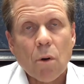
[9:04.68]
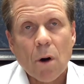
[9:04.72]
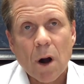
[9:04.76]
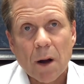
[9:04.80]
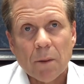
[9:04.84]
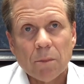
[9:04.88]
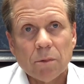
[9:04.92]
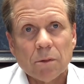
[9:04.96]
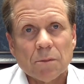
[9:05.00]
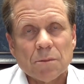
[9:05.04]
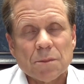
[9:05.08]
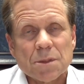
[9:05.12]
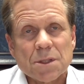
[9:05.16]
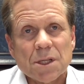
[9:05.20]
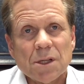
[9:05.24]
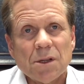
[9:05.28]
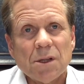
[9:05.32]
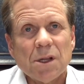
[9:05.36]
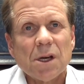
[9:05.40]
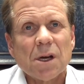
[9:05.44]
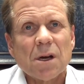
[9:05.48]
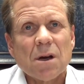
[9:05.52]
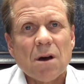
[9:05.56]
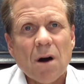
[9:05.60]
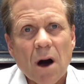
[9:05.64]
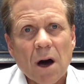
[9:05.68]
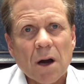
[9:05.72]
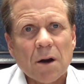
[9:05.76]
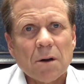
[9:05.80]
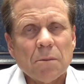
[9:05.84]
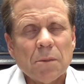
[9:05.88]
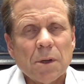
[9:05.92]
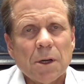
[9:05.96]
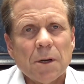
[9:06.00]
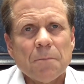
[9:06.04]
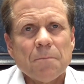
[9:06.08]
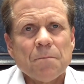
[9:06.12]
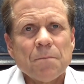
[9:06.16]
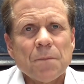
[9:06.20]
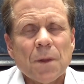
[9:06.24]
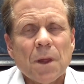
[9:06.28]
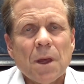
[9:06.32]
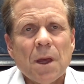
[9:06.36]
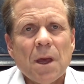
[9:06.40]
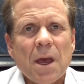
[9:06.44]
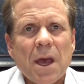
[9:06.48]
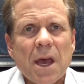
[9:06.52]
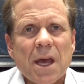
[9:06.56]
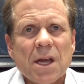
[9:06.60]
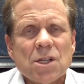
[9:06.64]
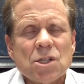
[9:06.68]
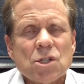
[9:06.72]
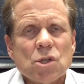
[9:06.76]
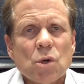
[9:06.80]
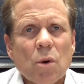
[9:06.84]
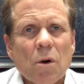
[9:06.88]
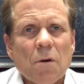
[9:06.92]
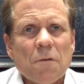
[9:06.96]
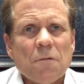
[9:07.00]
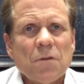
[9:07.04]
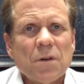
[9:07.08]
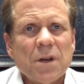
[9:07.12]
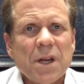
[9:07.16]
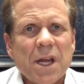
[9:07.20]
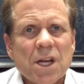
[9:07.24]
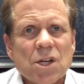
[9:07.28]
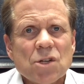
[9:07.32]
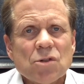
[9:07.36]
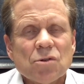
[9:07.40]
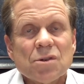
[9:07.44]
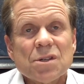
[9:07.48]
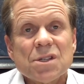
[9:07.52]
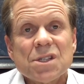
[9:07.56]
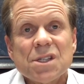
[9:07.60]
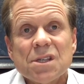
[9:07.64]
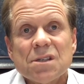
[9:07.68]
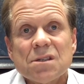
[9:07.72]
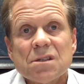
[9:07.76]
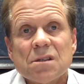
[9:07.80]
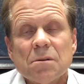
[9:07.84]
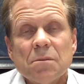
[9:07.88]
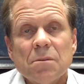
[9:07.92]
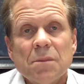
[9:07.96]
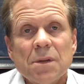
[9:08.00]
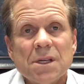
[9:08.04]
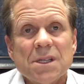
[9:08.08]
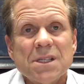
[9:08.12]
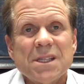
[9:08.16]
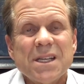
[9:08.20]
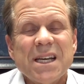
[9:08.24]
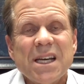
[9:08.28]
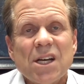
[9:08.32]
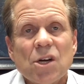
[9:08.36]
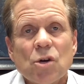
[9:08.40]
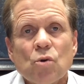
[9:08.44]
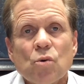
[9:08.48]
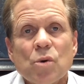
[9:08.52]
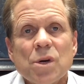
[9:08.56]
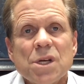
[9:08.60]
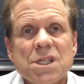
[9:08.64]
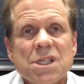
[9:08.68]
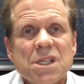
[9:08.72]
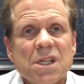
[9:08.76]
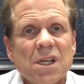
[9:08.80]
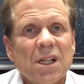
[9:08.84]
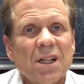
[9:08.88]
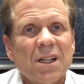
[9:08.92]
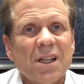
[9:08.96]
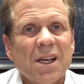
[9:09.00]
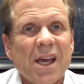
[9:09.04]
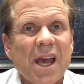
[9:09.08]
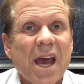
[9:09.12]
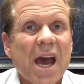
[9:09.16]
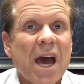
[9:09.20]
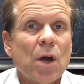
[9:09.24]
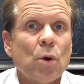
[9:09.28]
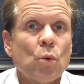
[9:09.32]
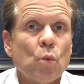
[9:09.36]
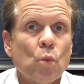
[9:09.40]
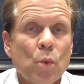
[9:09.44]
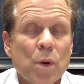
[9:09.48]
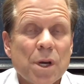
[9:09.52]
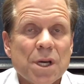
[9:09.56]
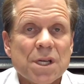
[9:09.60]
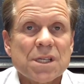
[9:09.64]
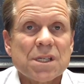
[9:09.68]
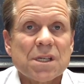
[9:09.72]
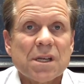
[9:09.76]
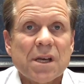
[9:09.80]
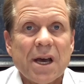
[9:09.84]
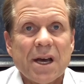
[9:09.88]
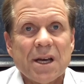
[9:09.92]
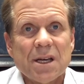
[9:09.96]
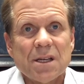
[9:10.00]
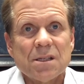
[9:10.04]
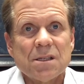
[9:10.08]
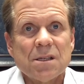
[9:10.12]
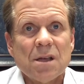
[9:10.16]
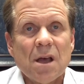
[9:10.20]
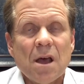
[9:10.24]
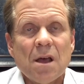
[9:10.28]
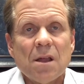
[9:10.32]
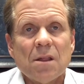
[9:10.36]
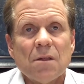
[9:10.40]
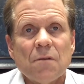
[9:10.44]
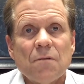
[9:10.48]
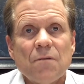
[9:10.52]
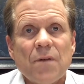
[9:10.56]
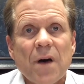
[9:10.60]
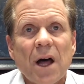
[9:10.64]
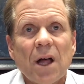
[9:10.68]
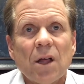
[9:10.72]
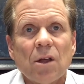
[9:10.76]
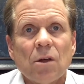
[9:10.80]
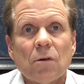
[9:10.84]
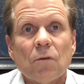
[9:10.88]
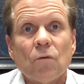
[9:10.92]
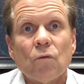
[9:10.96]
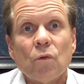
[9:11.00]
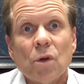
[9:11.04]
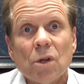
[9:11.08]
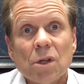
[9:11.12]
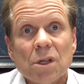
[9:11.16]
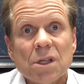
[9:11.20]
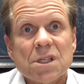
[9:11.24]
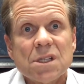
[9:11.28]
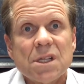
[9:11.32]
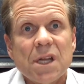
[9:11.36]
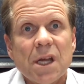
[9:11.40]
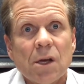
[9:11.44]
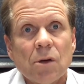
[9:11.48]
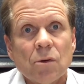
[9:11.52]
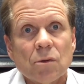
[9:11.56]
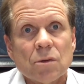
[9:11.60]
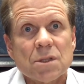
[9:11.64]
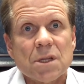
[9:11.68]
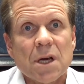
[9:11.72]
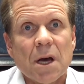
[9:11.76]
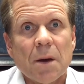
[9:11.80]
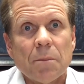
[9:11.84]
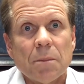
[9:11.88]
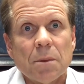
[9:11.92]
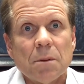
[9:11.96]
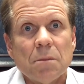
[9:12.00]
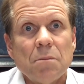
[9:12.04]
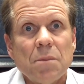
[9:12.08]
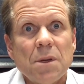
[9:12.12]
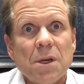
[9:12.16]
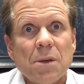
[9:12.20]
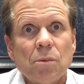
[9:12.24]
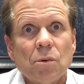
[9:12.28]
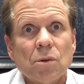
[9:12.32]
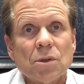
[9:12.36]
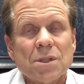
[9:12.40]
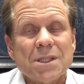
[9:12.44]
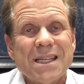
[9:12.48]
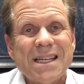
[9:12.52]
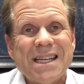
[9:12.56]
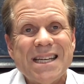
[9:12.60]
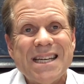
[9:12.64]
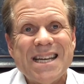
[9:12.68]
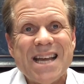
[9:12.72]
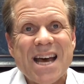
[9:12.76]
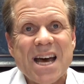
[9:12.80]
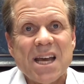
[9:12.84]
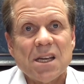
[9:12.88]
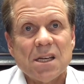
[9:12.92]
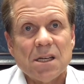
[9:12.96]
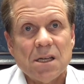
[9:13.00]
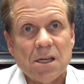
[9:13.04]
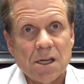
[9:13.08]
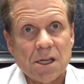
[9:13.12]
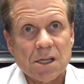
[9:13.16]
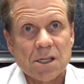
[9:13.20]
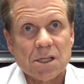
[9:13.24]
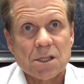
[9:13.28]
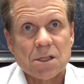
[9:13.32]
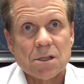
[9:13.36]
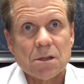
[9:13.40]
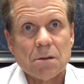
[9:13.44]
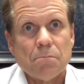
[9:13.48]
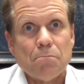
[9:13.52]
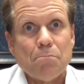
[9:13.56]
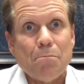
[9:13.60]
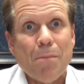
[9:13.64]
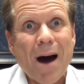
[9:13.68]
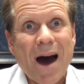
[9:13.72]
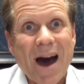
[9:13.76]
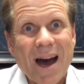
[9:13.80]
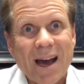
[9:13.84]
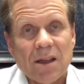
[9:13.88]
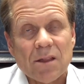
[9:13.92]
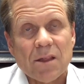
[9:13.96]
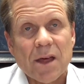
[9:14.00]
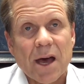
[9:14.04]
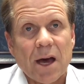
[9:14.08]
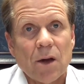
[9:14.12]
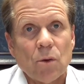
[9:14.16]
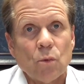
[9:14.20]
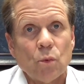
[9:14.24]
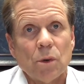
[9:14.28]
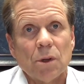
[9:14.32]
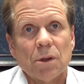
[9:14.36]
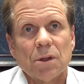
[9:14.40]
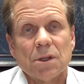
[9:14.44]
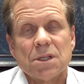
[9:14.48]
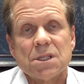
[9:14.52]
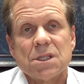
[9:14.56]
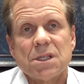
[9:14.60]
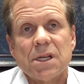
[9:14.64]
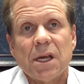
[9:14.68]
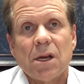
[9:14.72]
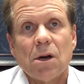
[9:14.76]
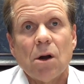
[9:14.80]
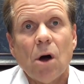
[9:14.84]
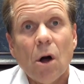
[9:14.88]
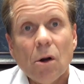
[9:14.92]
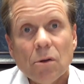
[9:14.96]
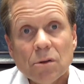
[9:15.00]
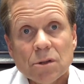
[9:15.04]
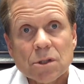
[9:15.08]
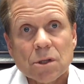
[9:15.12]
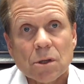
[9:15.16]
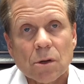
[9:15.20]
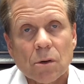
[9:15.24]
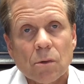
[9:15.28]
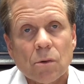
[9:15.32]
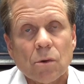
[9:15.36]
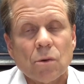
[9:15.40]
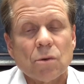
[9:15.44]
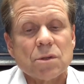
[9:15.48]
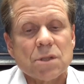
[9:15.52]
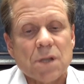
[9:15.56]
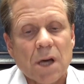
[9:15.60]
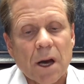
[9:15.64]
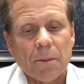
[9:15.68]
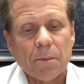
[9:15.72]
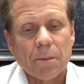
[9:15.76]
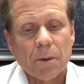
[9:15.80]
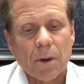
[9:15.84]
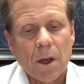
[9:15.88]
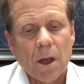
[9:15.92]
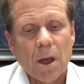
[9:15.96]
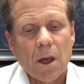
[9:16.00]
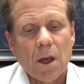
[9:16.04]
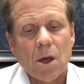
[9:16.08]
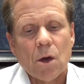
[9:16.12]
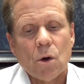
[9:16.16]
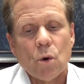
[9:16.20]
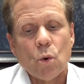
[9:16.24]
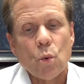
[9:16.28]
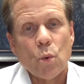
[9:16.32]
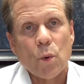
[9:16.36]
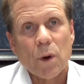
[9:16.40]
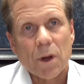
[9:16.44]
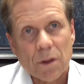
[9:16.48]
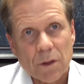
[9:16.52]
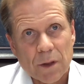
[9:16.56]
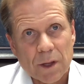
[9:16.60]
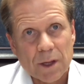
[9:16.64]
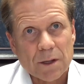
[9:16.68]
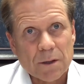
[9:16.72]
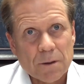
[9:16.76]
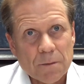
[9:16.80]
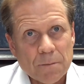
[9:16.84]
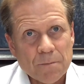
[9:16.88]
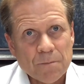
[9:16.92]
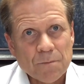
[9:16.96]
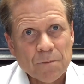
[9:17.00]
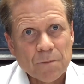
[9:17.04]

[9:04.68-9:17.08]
problems in the economy. And so our financial system is increasingly at risk as the value of real estate goes up and people's indebtedness to buy that real estate also goes up with it.